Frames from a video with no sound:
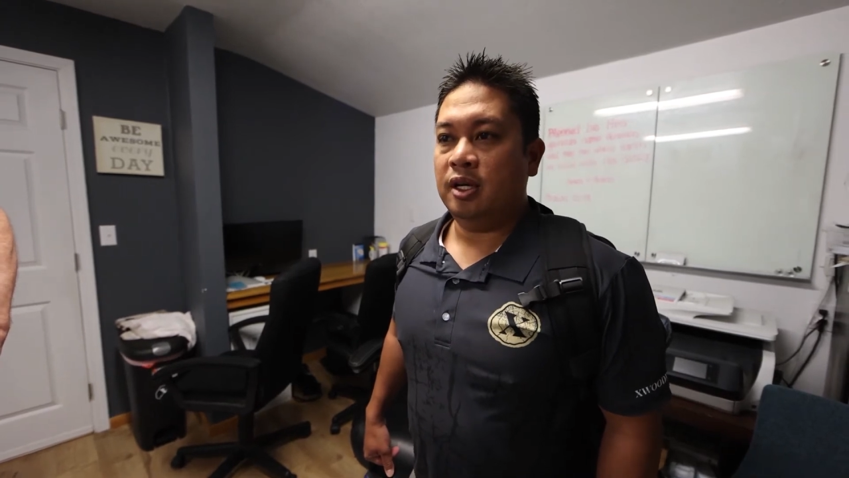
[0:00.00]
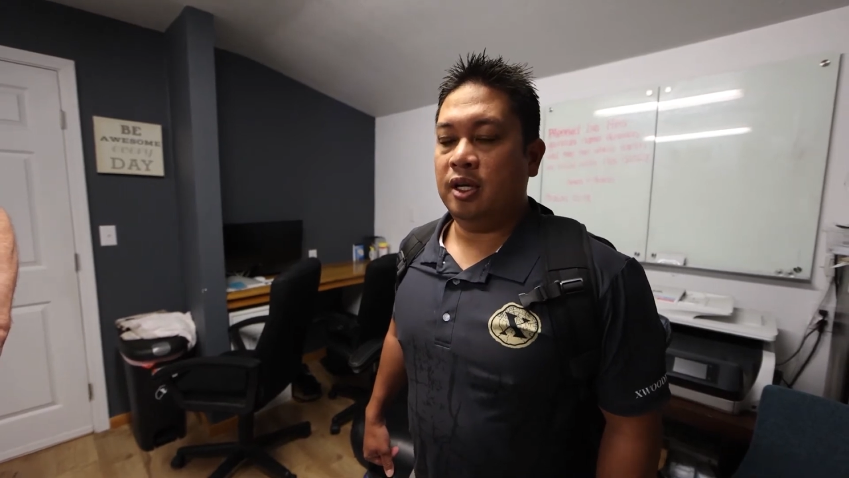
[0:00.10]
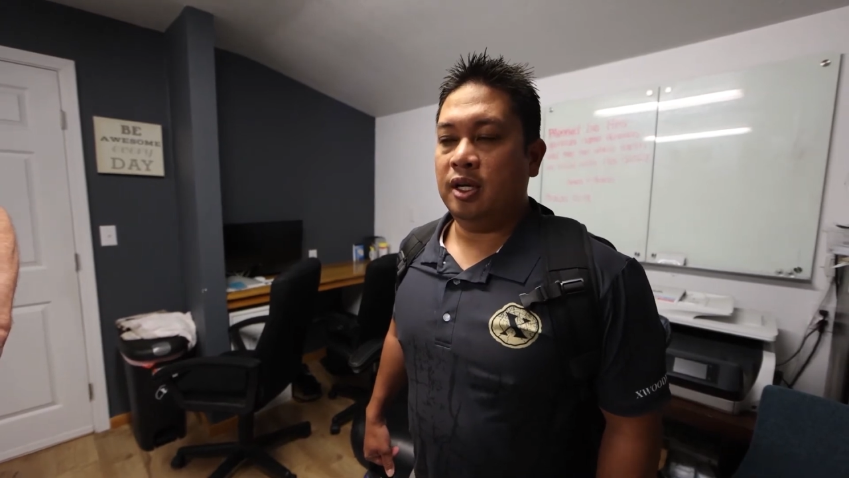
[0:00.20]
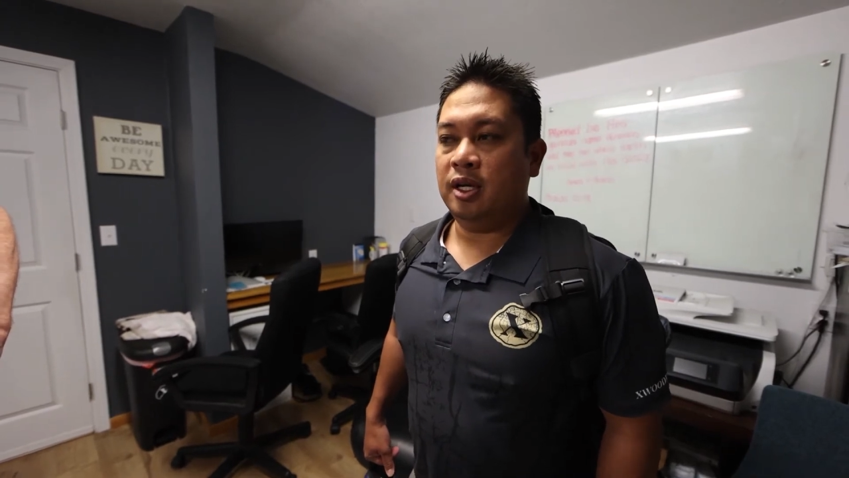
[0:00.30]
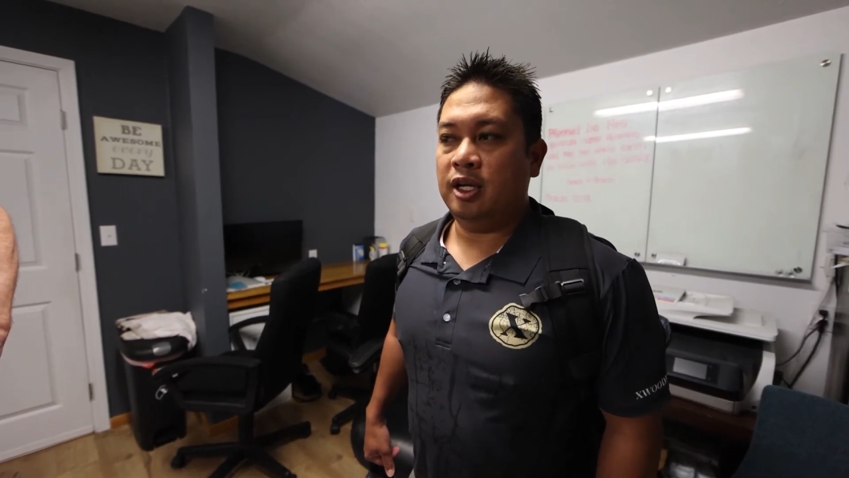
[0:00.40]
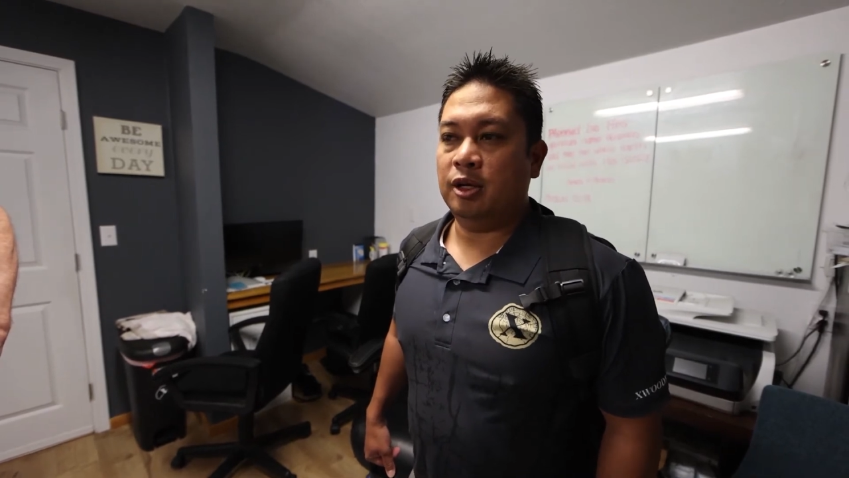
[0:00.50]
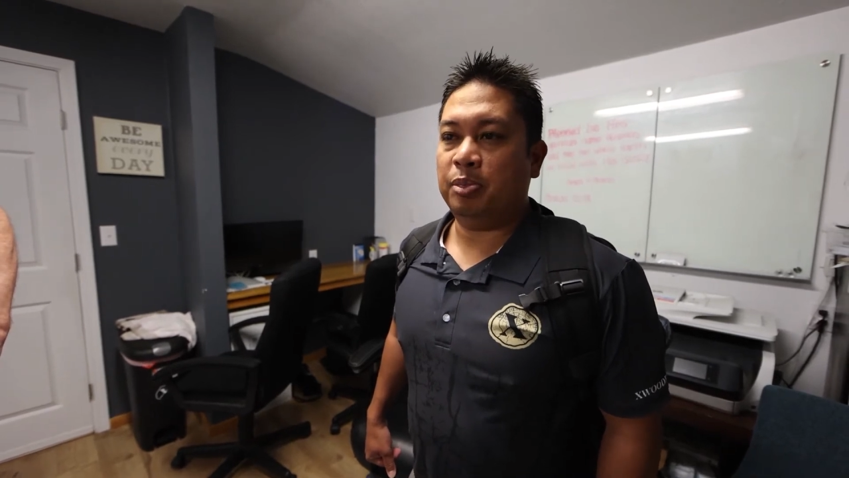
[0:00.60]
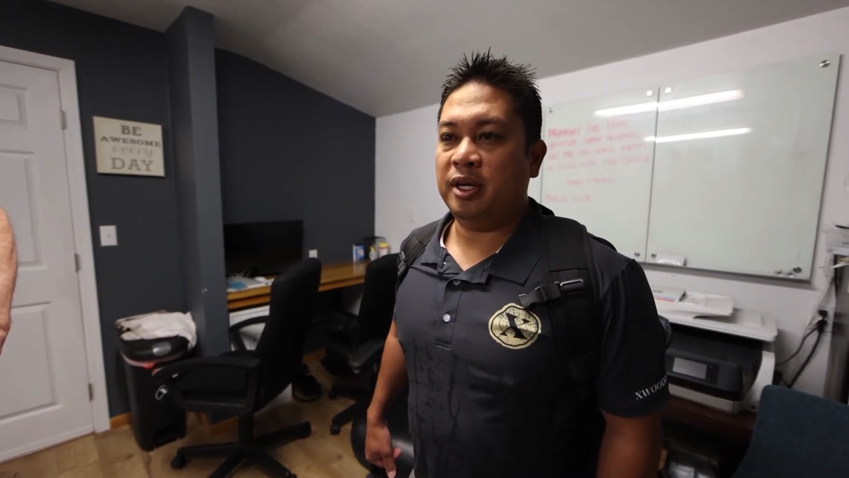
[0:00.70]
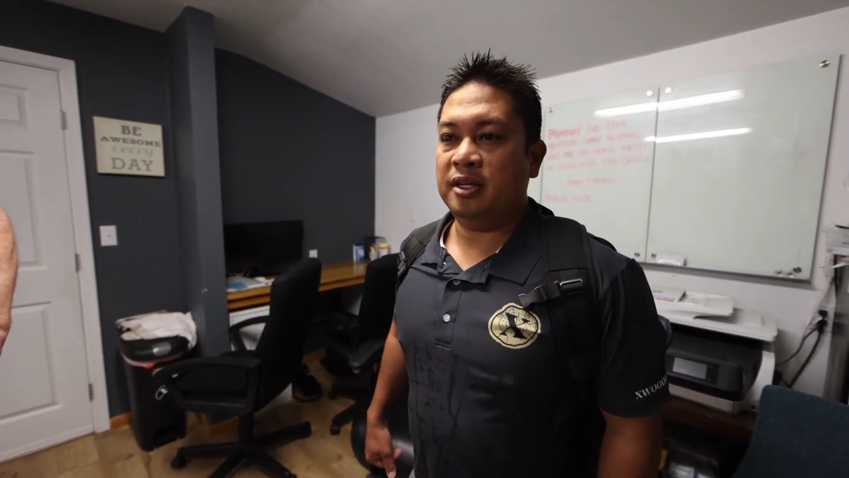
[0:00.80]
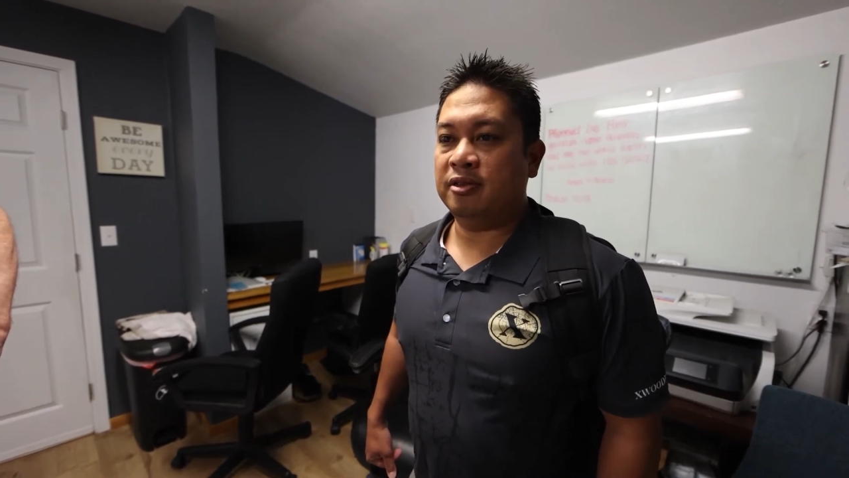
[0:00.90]
in a
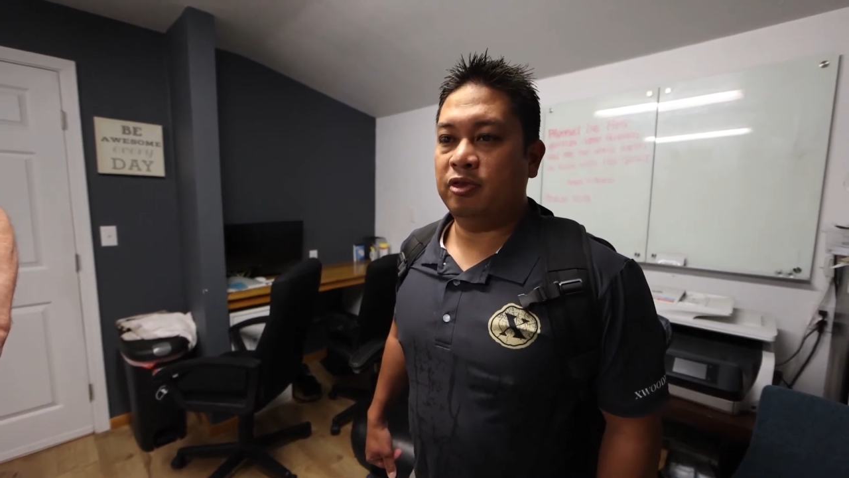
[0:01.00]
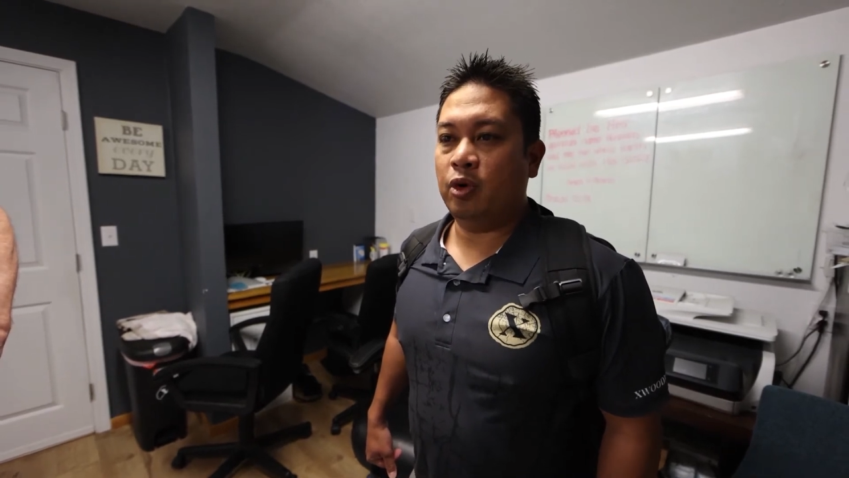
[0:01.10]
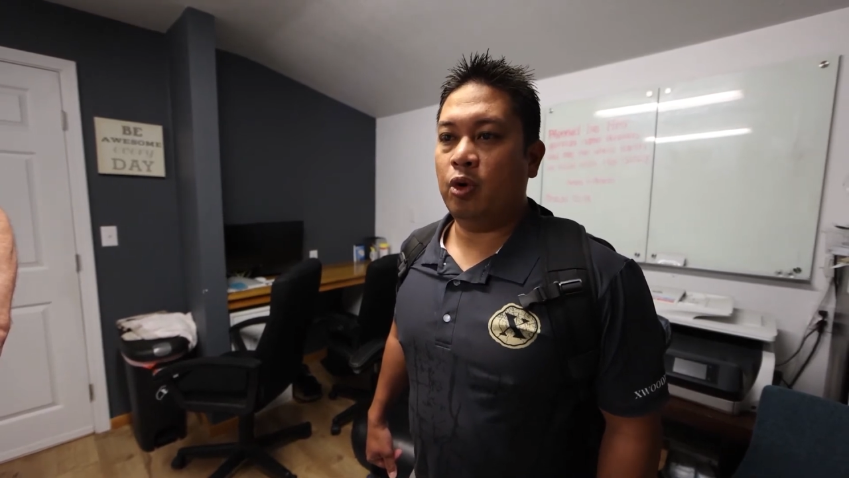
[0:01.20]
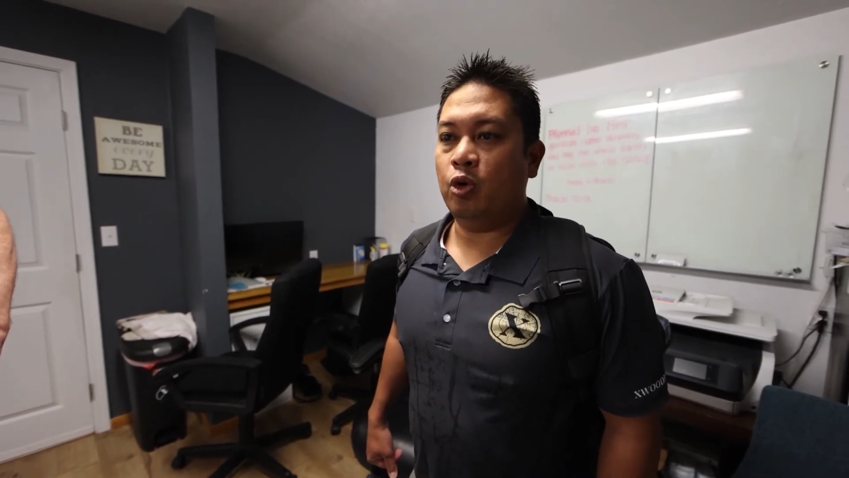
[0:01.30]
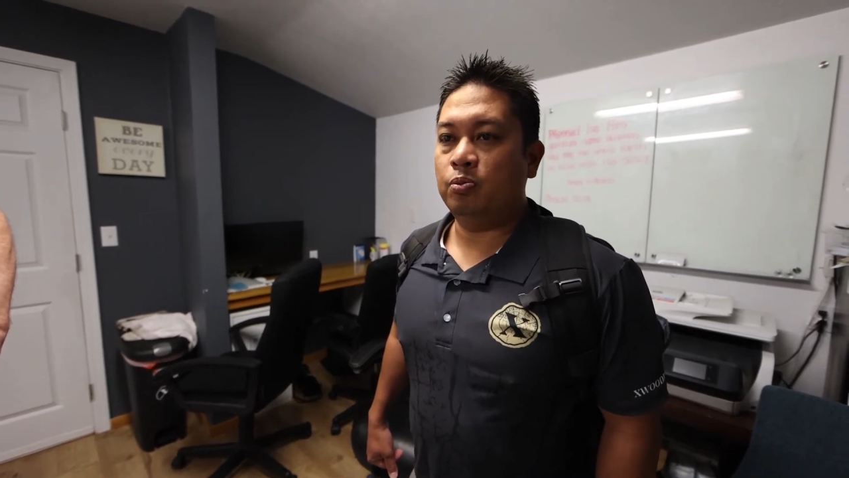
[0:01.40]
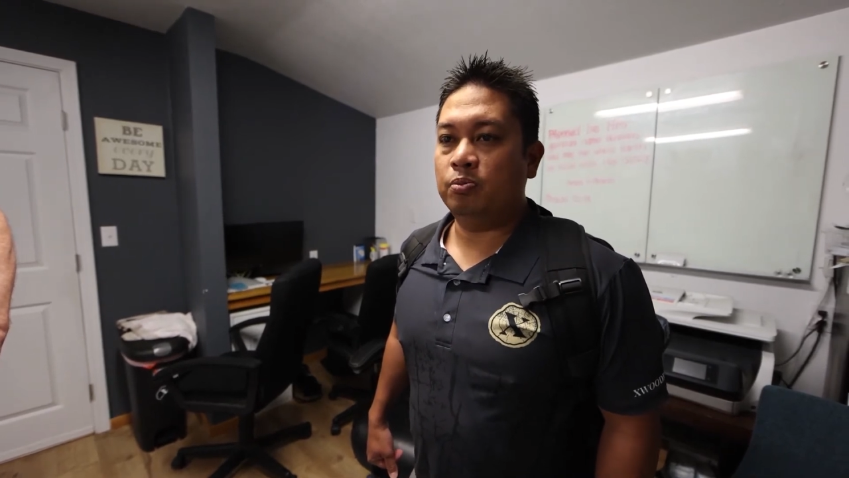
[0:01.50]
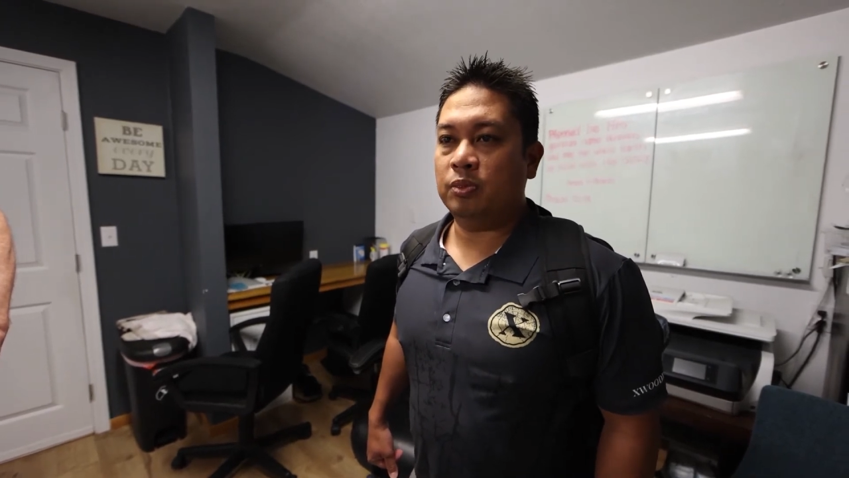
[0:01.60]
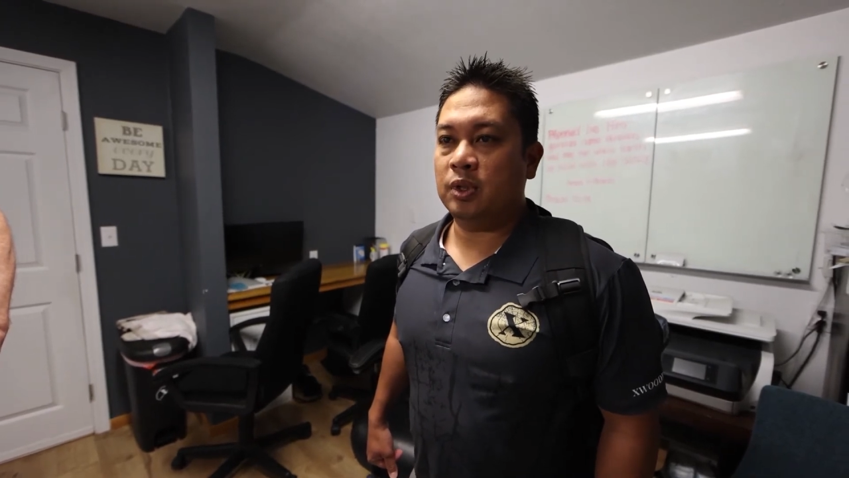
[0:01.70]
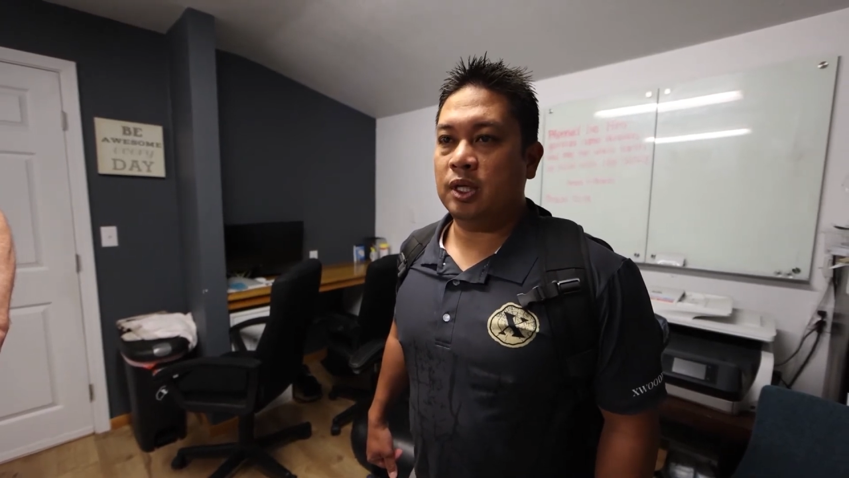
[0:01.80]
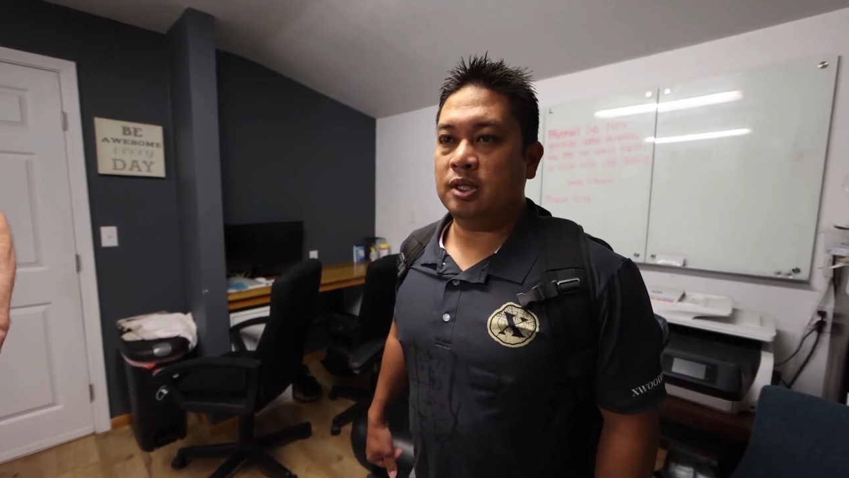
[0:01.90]
place of no hope.
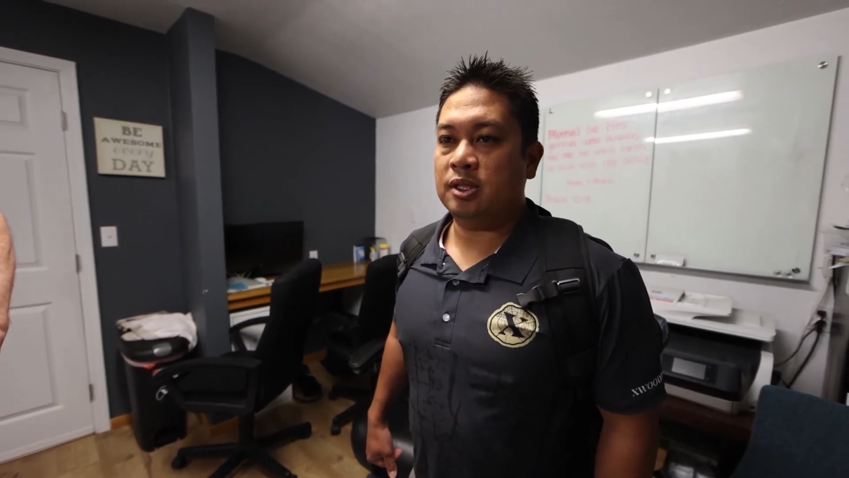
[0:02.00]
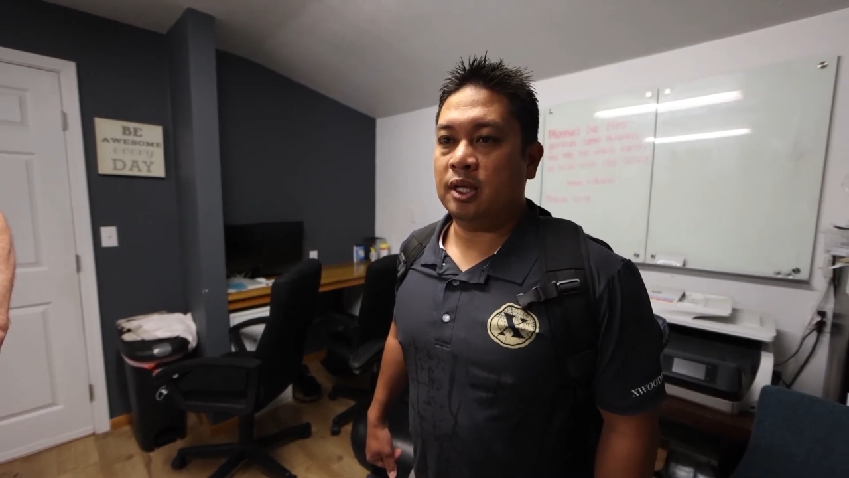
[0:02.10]
It's